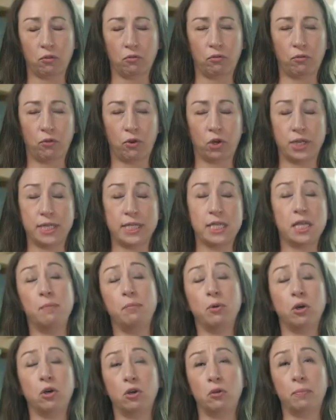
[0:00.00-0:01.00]
For
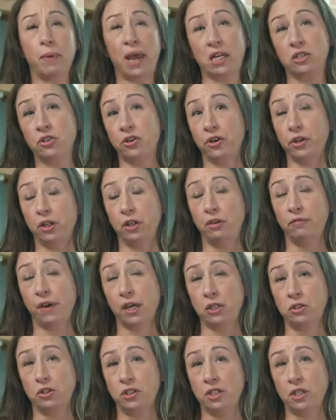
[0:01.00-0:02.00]
typical bacterial
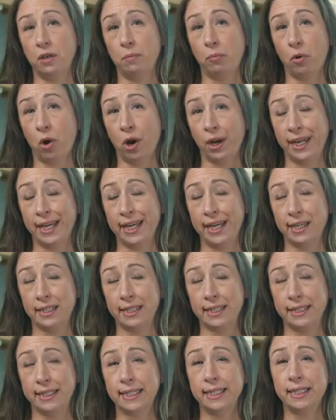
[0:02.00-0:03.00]
infections and
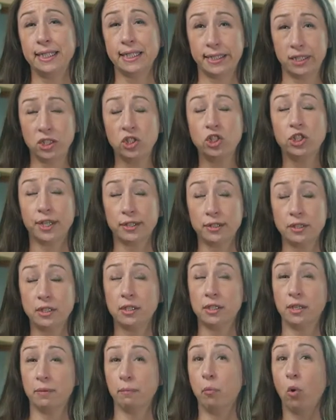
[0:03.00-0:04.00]
bronchiectasis, it's just
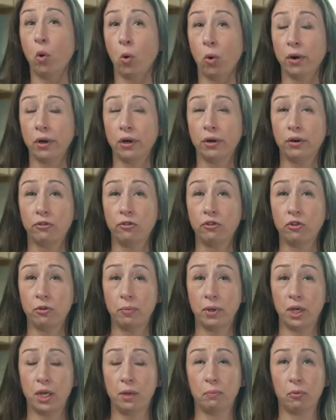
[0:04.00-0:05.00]
as important to
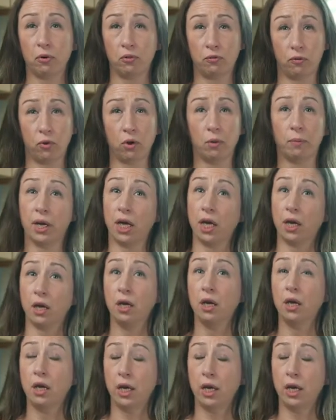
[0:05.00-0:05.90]
be performing